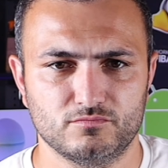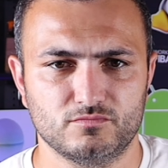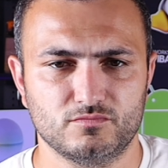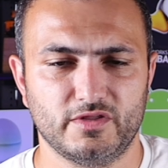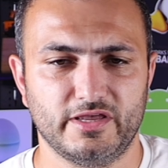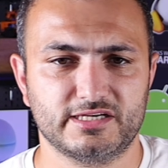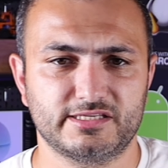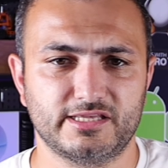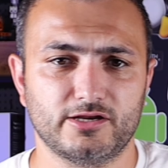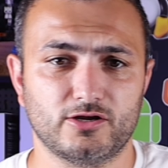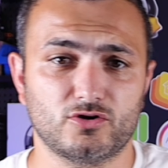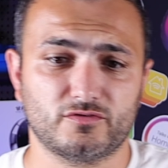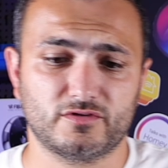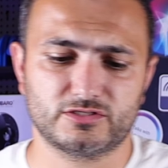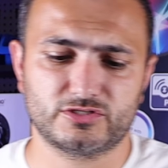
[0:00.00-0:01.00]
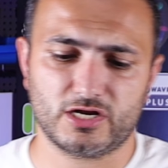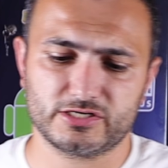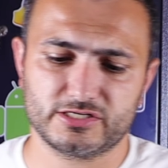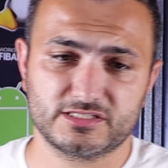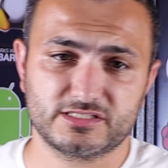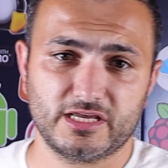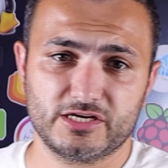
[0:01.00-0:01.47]
The exterior of the
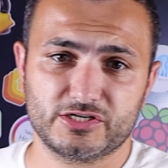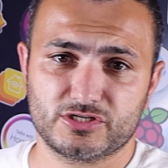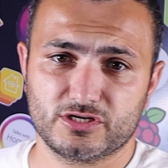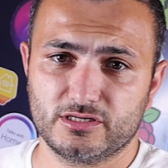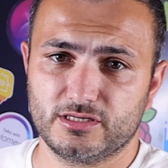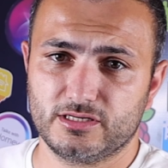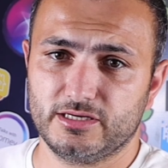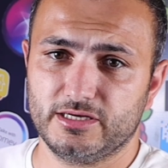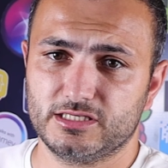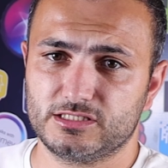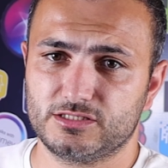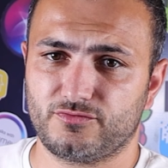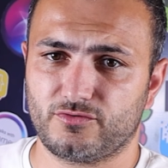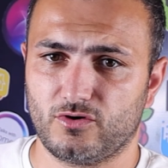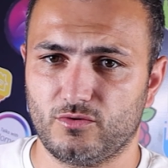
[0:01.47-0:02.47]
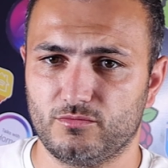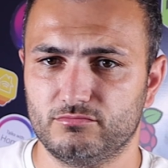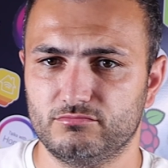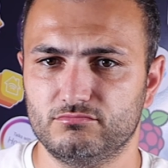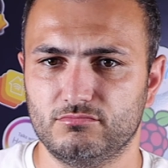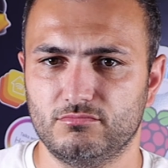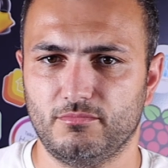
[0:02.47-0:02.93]
charging station is from
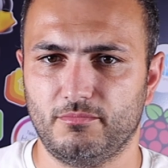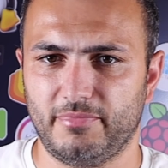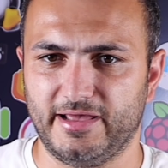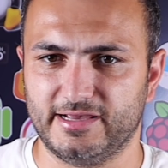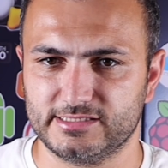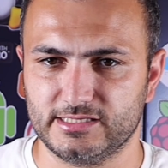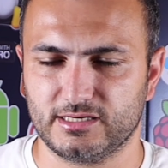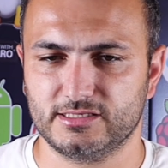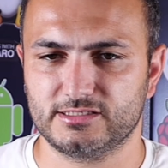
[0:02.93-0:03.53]
plastic.